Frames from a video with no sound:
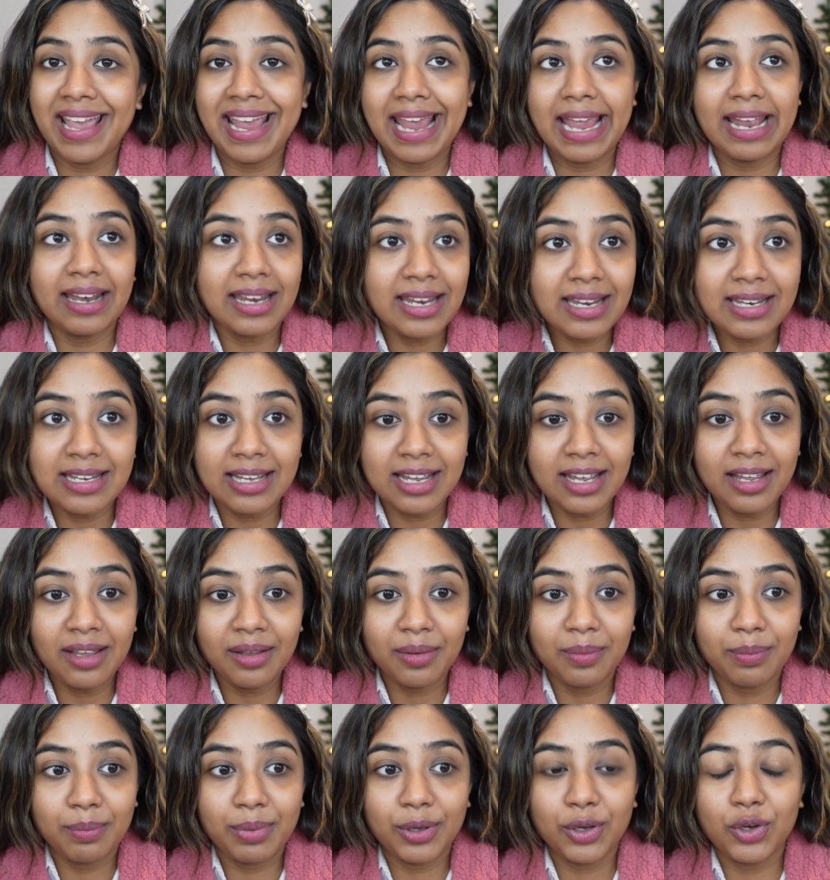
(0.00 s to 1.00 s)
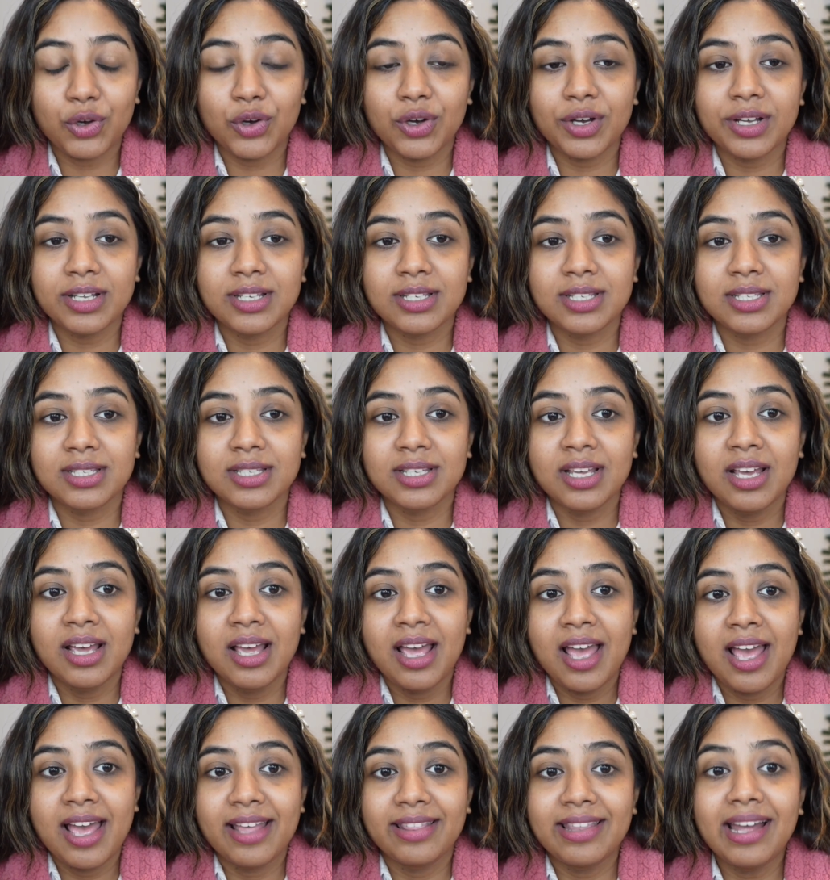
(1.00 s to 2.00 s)
Any day, because
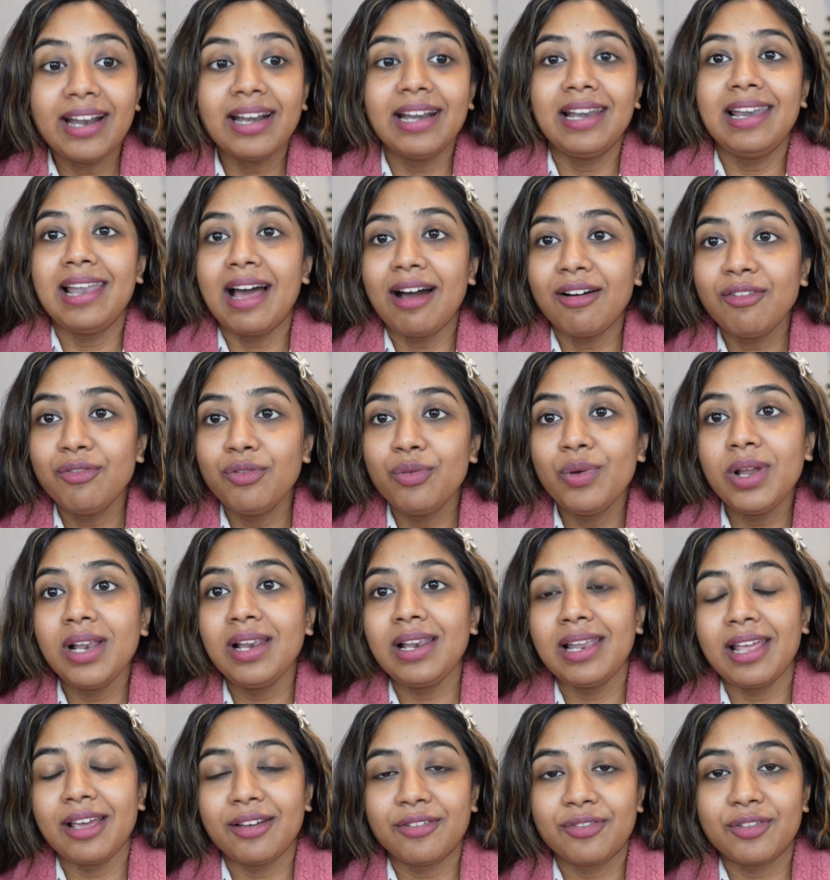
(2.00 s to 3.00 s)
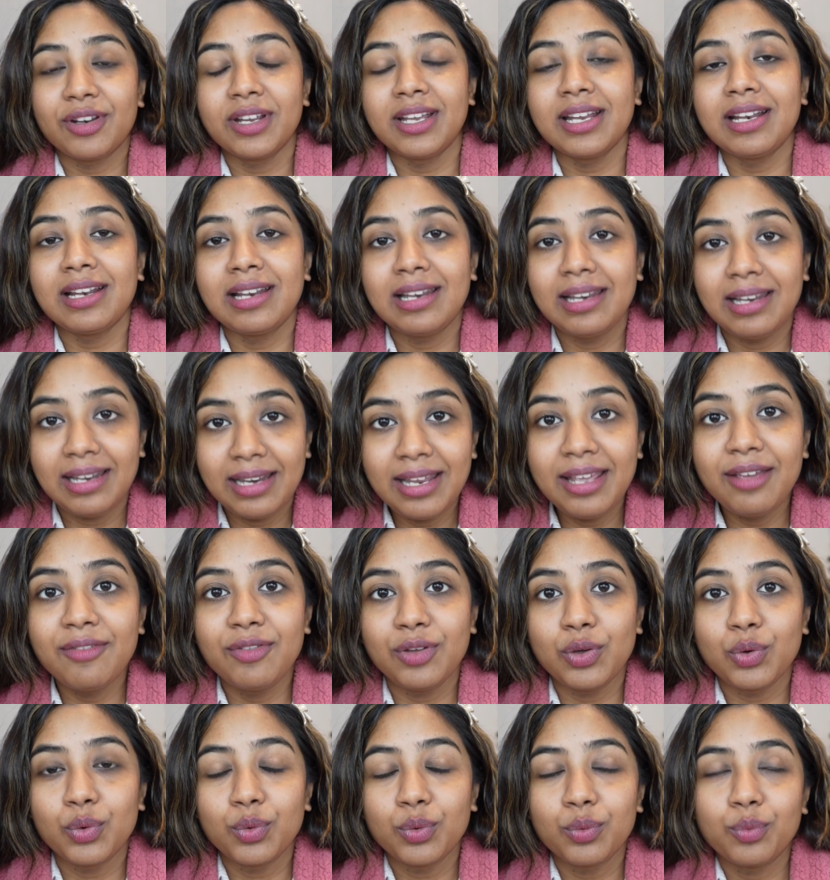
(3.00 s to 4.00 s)
that love will like freaking leave
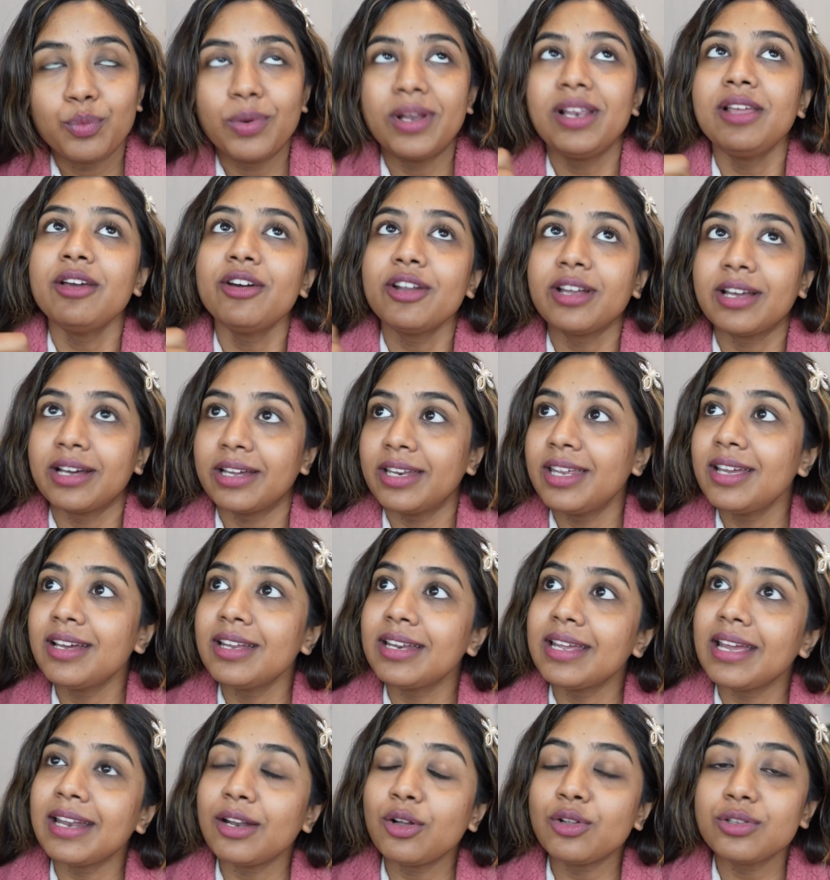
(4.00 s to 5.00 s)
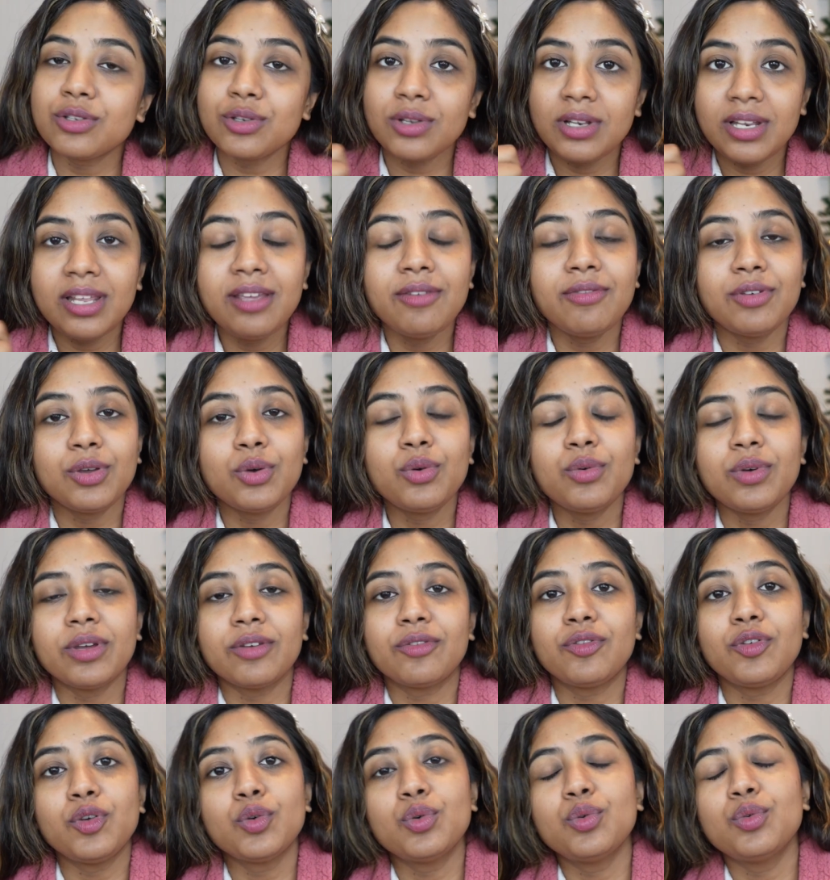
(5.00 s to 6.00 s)
you. Well, your career can also leave you
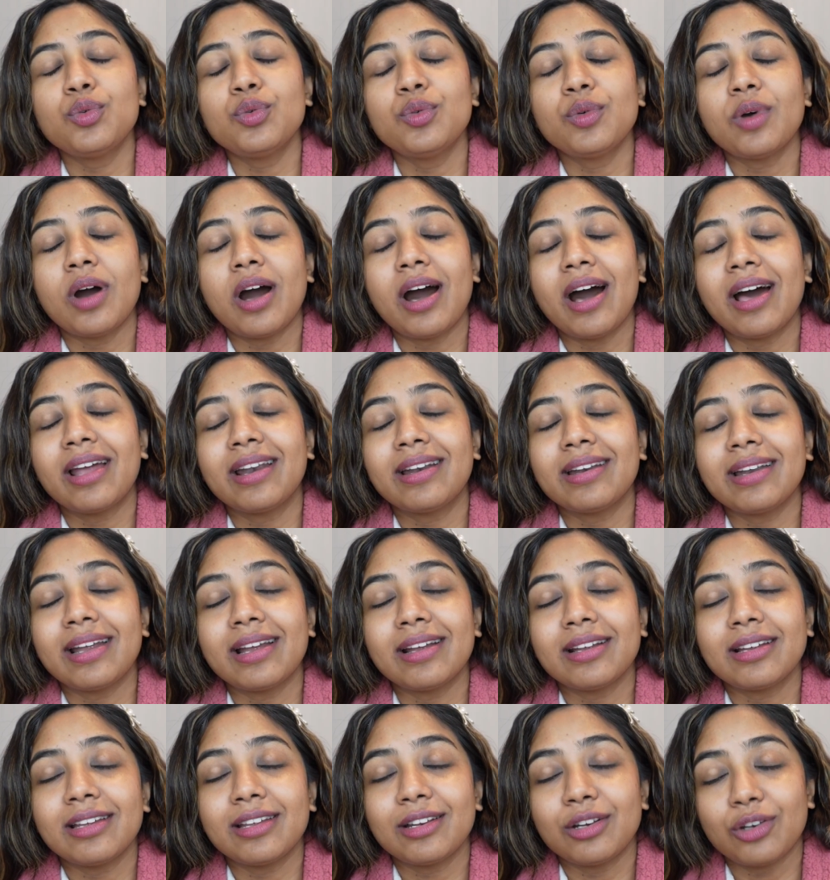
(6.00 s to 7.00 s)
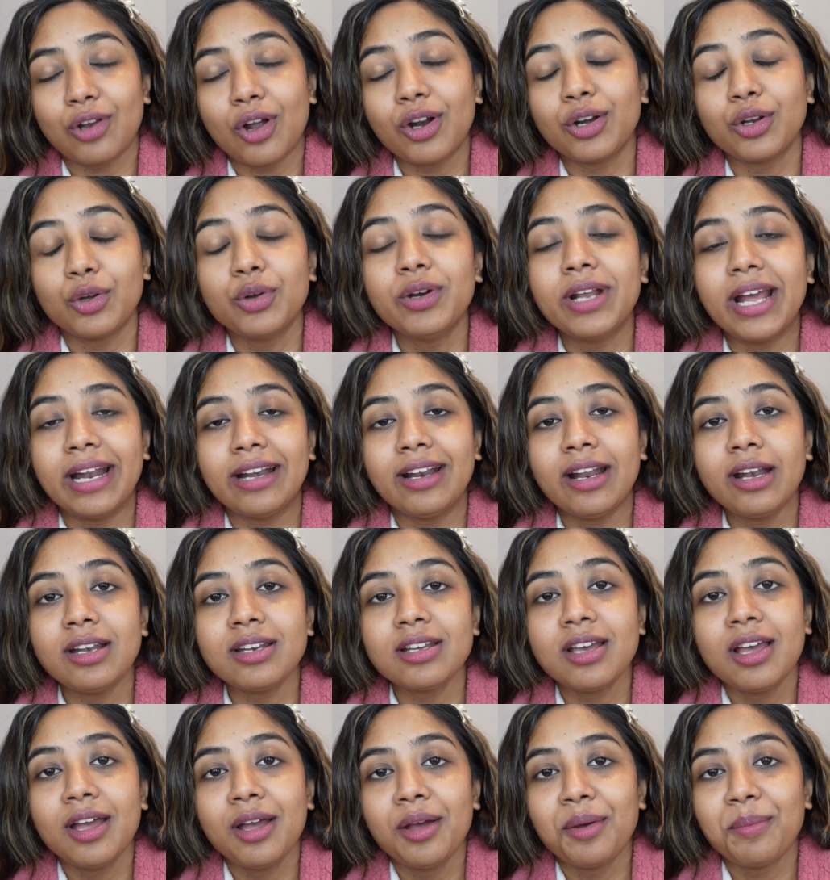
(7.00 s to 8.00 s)
if you are not good at
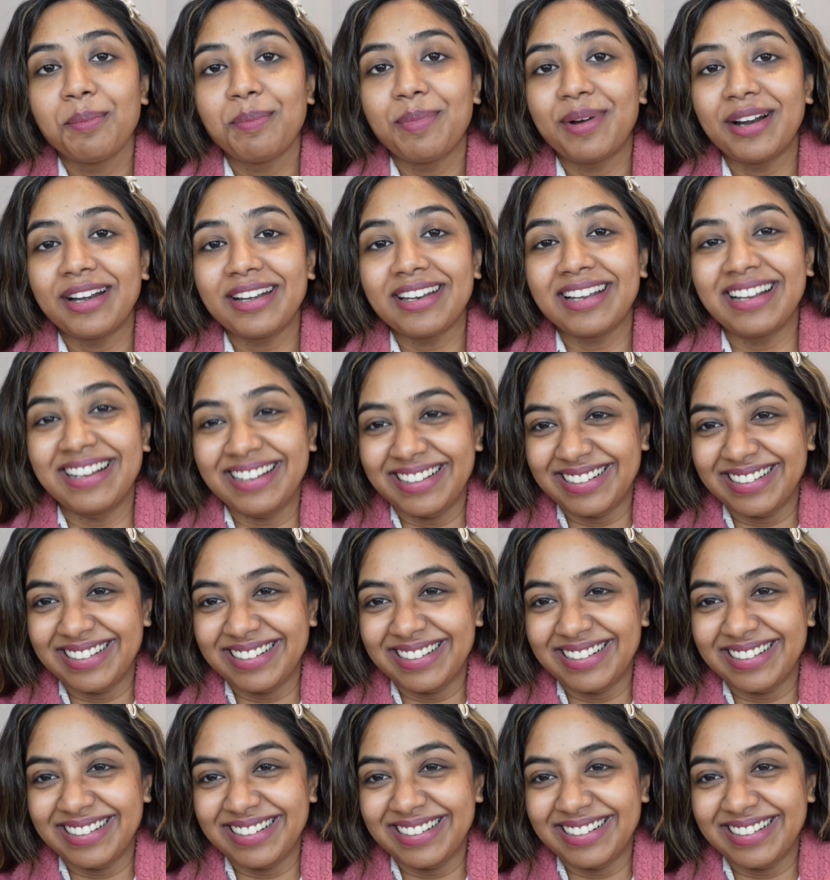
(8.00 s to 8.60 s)
it, but